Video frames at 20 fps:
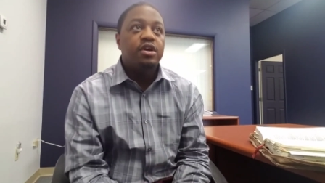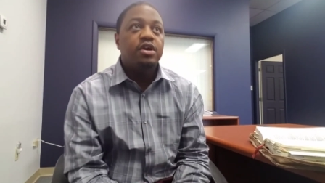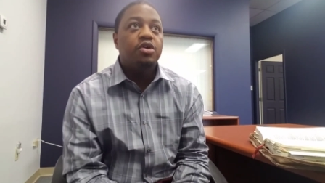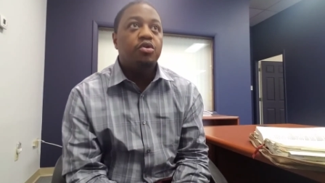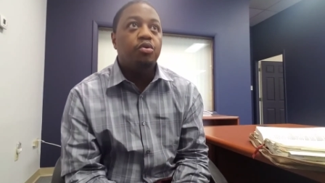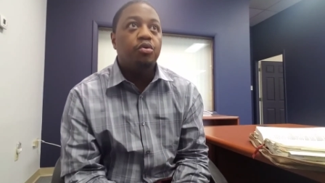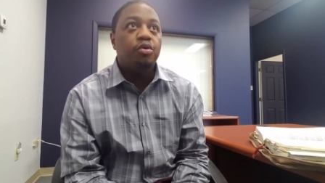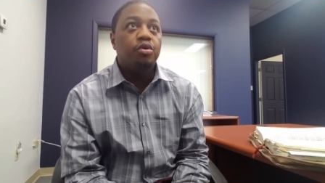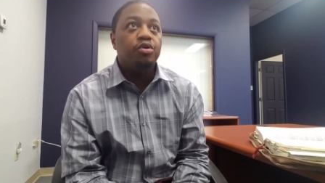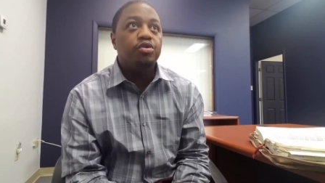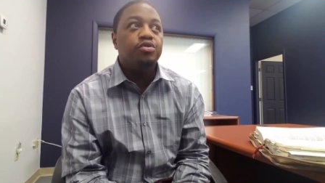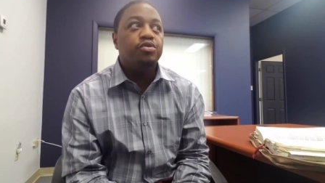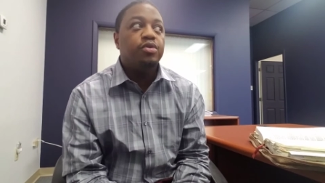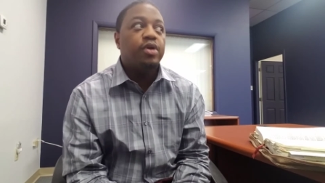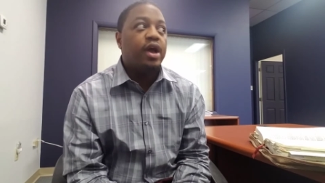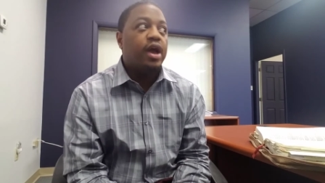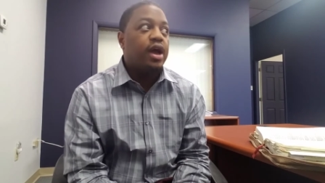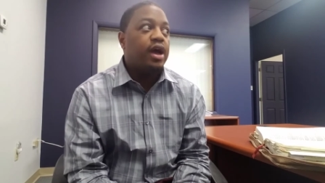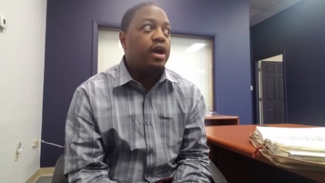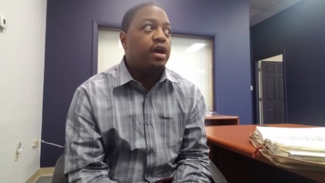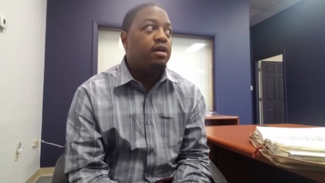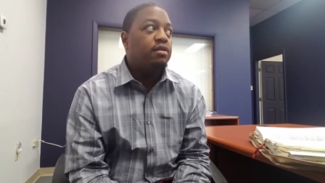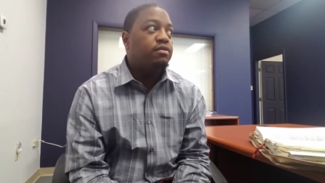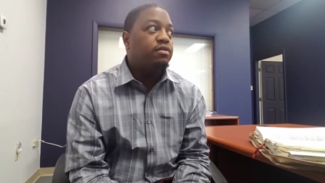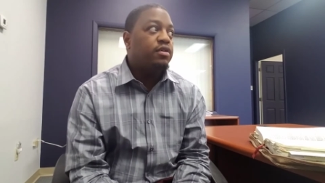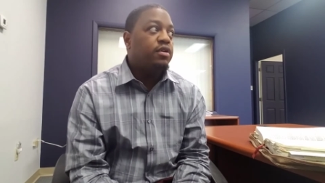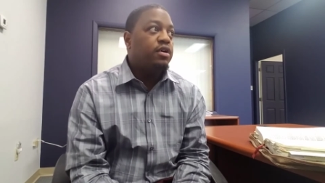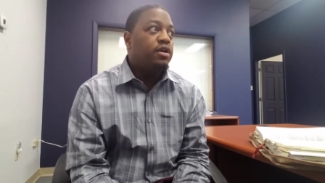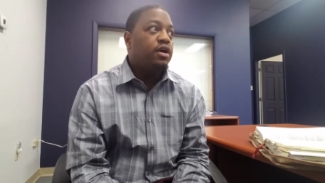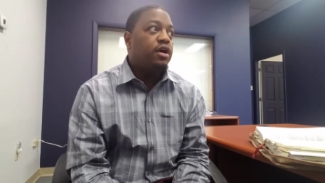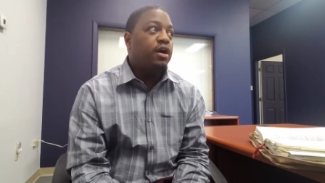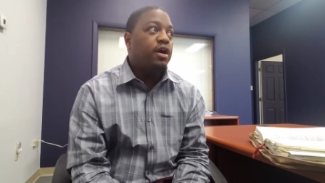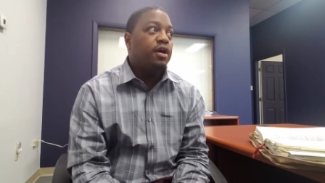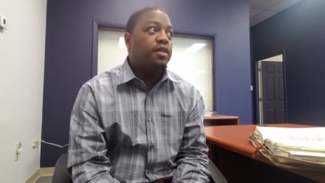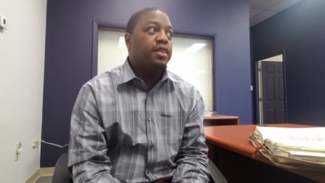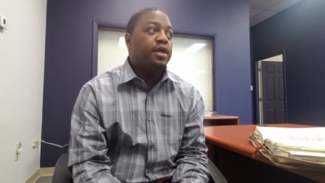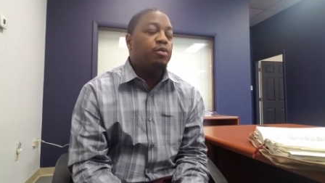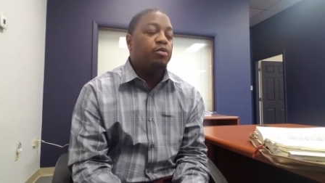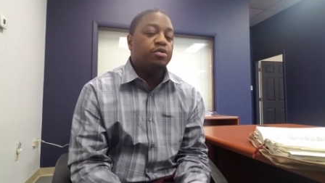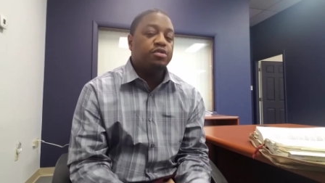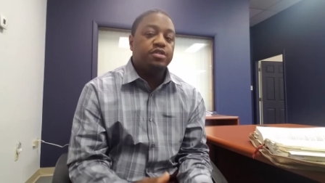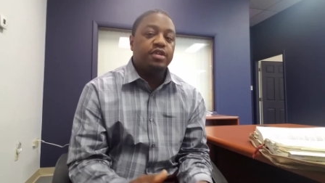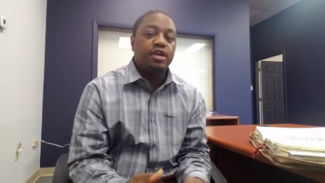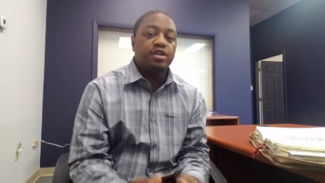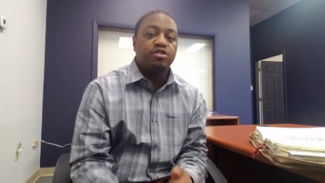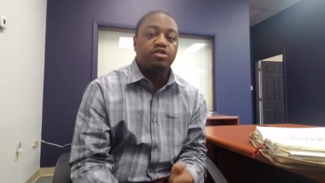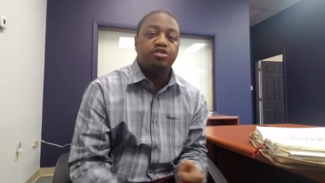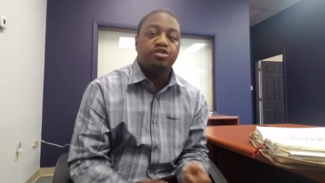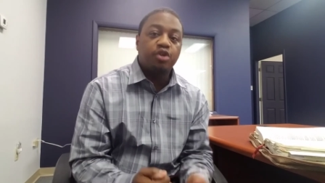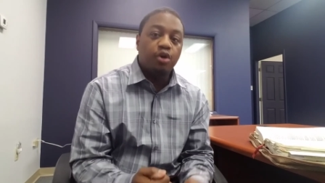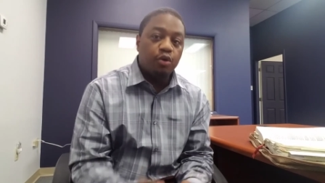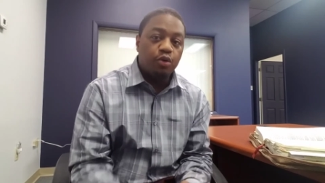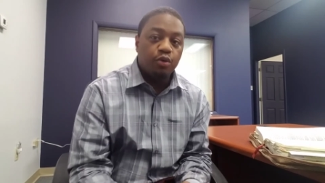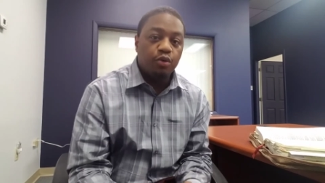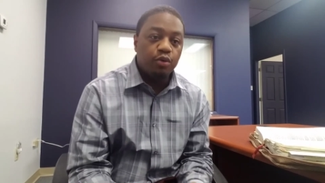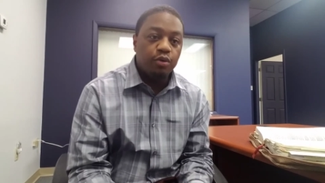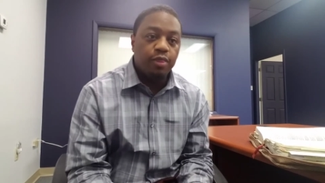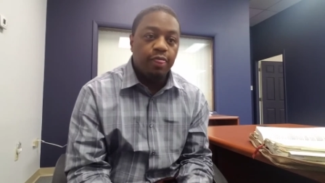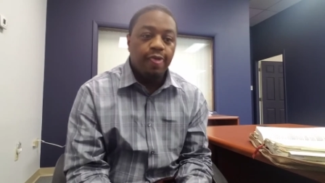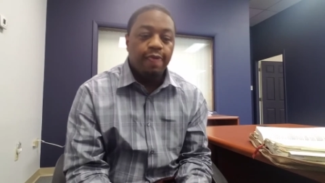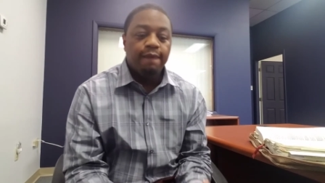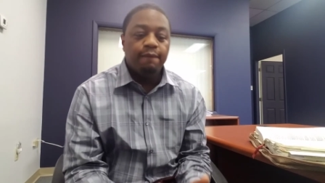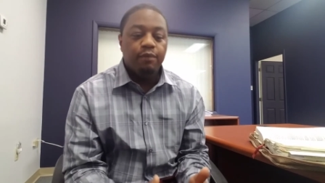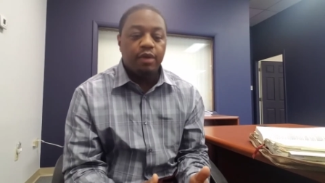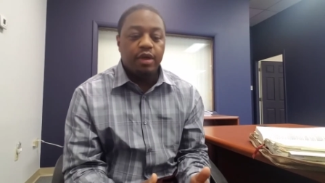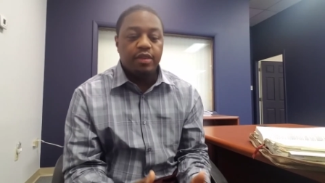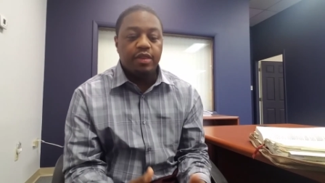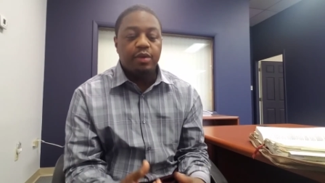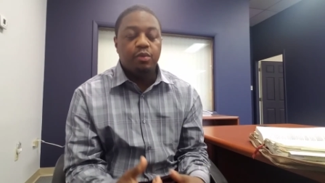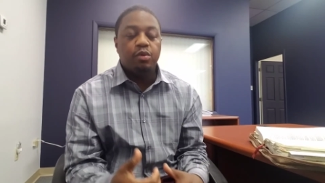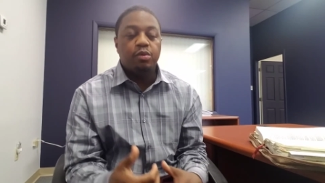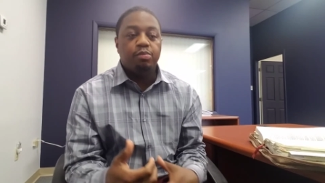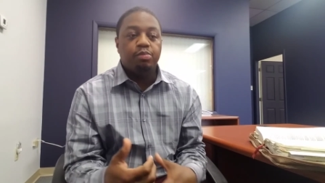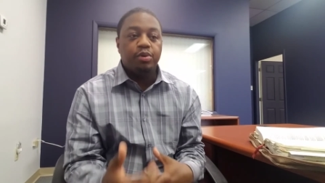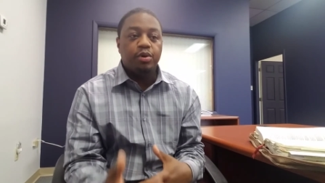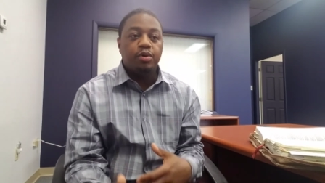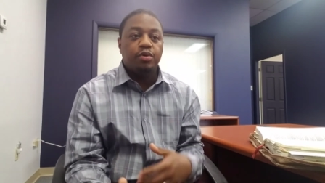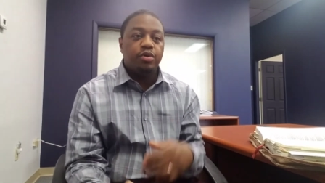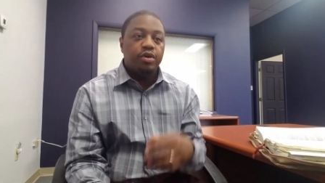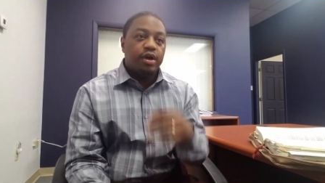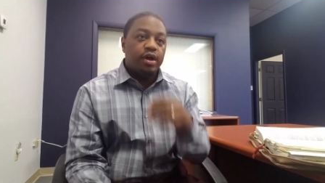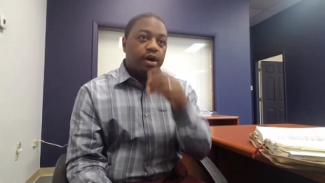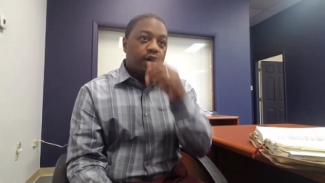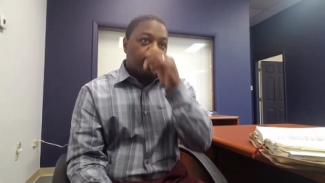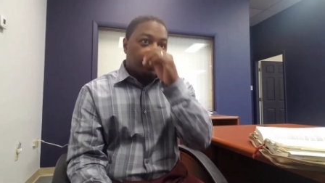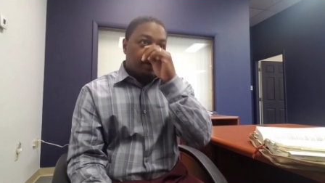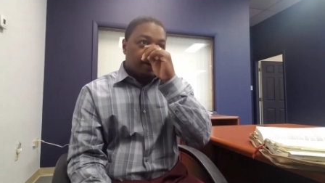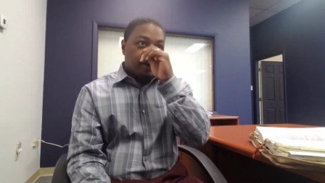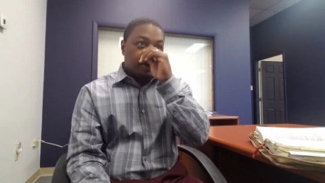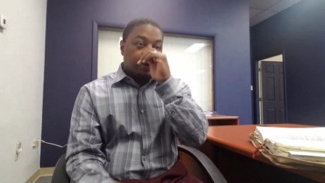or you have, uh, they would take stone and they would build a,